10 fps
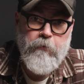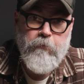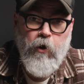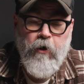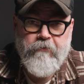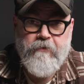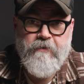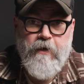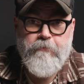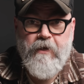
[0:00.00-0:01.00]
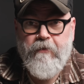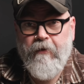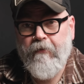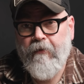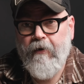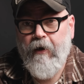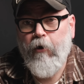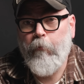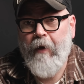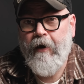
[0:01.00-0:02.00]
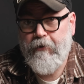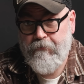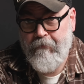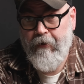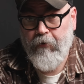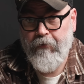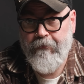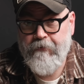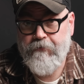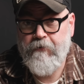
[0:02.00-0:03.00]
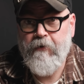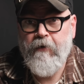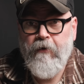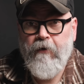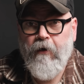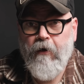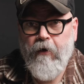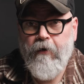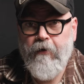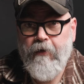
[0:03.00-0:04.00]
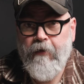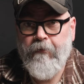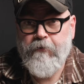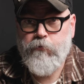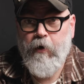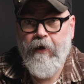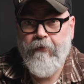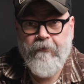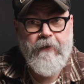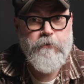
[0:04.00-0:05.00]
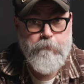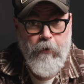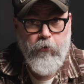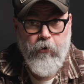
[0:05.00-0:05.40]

And oftentimes I think that aromatics fail in this way, that they smell